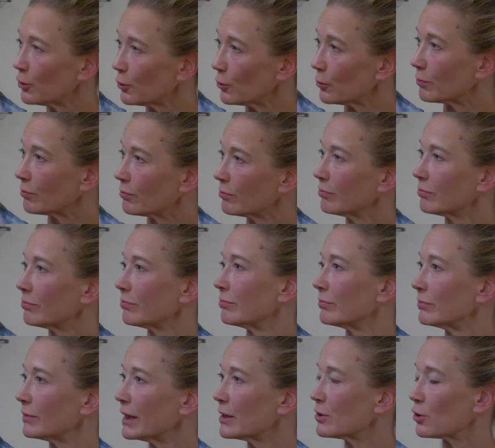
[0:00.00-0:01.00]
you.
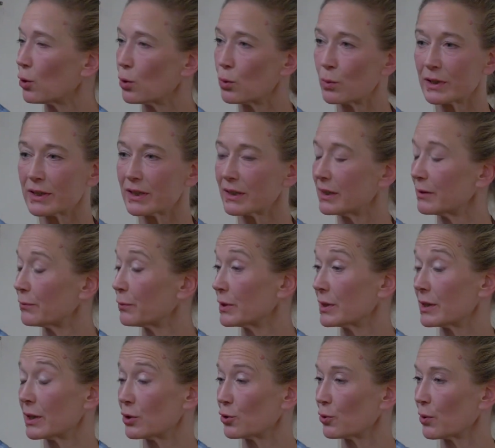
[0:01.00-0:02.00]
Yeah. It's always a
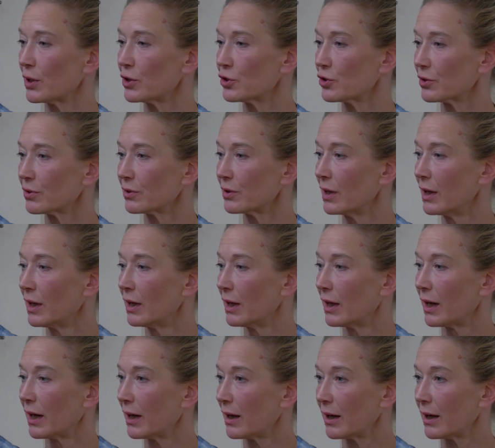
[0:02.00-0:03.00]
different situation.
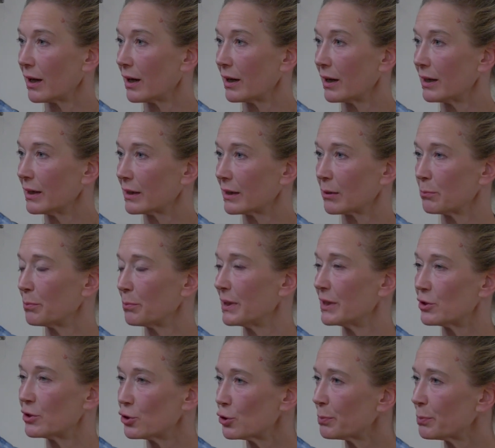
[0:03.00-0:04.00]
Uh, it can
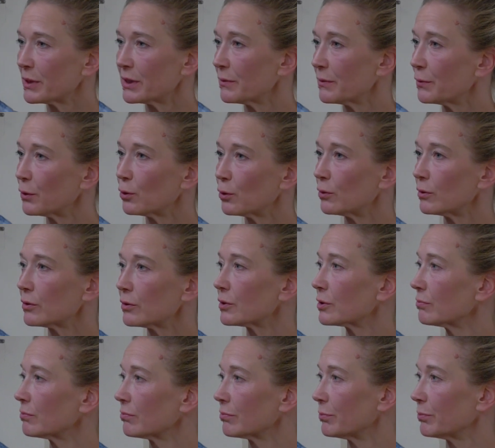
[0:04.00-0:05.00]
be super
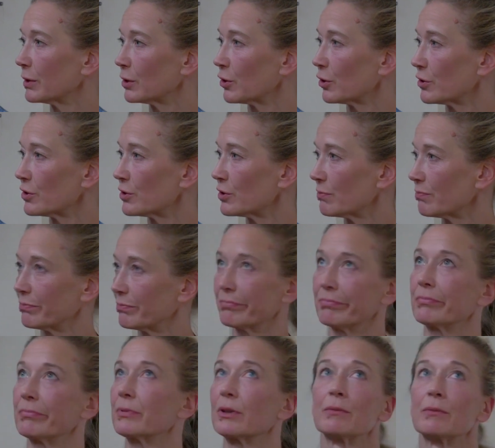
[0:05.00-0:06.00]
difficult because
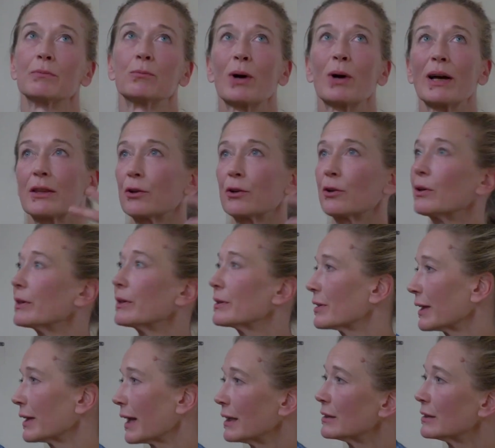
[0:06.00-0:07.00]
the weather
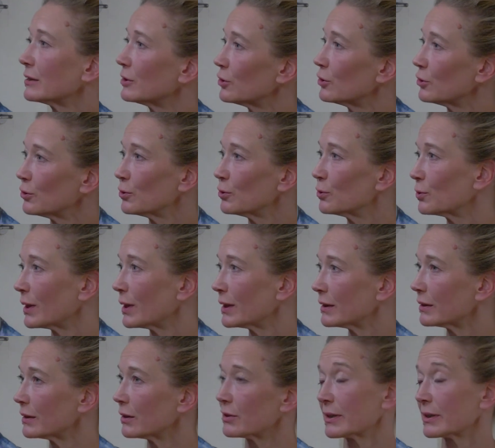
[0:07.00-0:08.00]
is against you
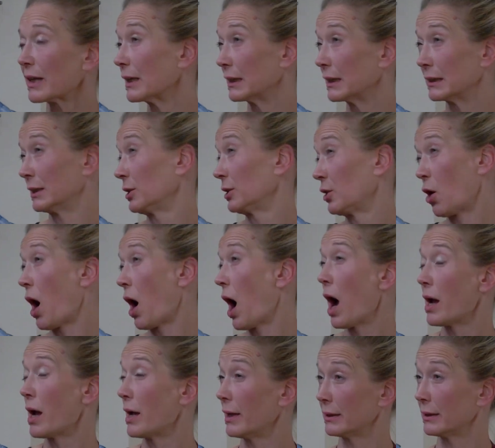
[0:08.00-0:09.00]
and the sun is in your
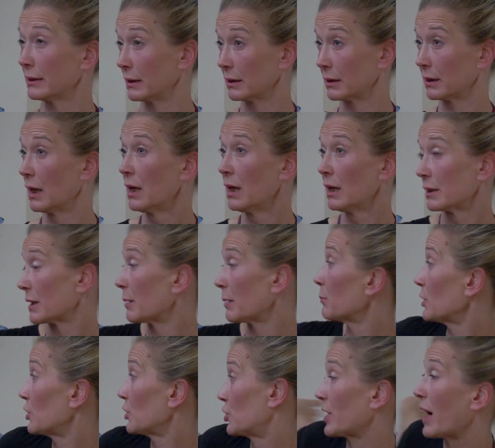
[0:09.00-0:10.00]
eyes mm-hmm. and
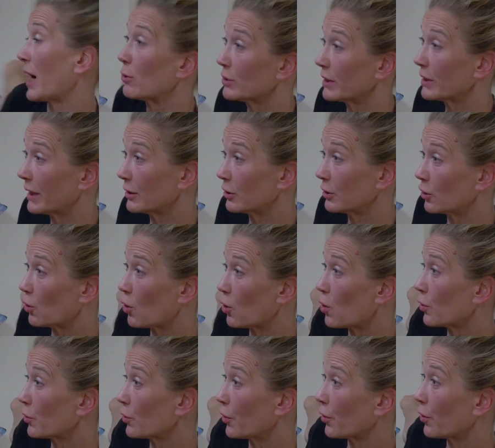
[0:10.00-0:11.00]
somebody shouting in the
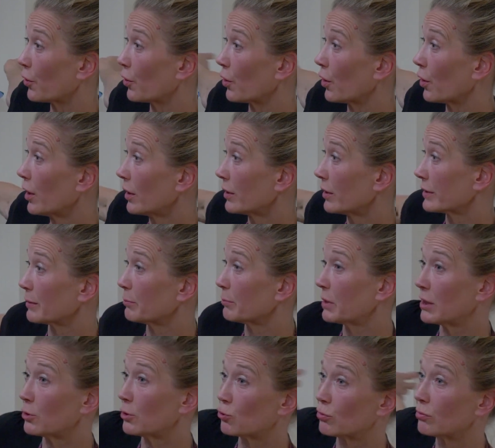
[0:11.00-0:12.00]
corner,
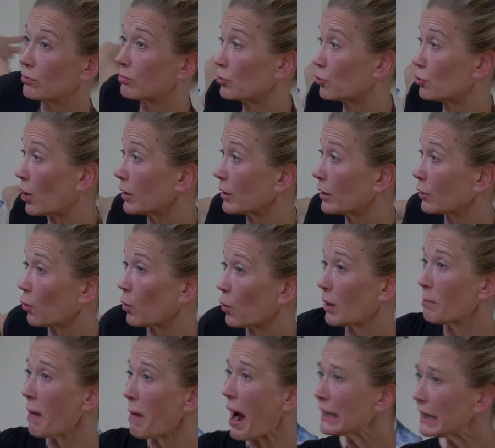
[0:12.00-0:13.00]
somebody drunk
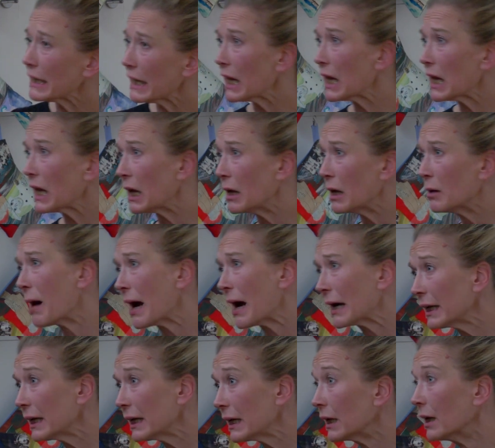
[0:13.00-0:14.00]
going Maggie,
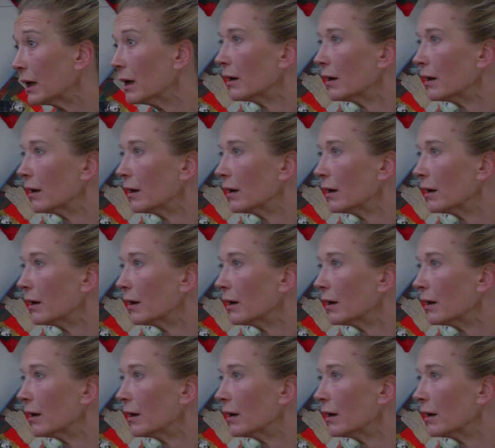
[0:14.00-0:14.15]
Maggie,